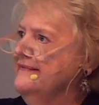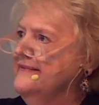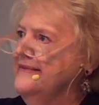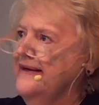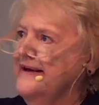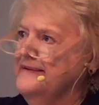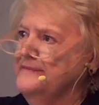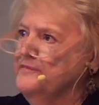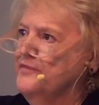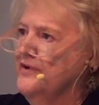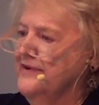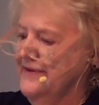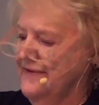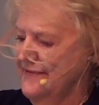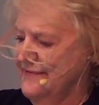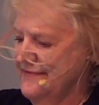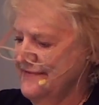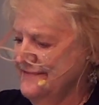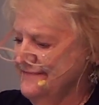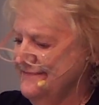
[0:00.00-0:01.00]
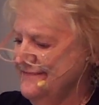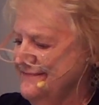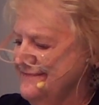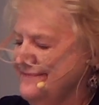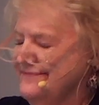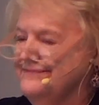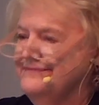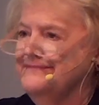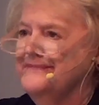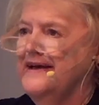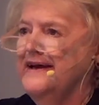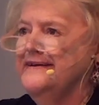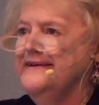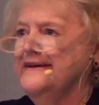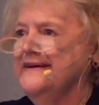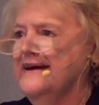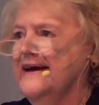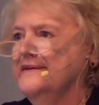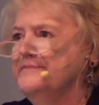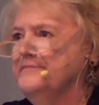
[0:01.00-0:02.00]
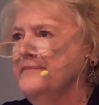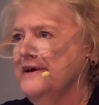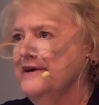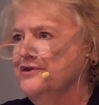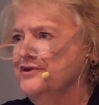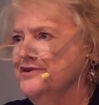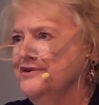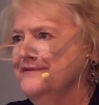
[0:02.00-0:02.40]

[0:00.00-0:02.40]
I'm well. And he got better.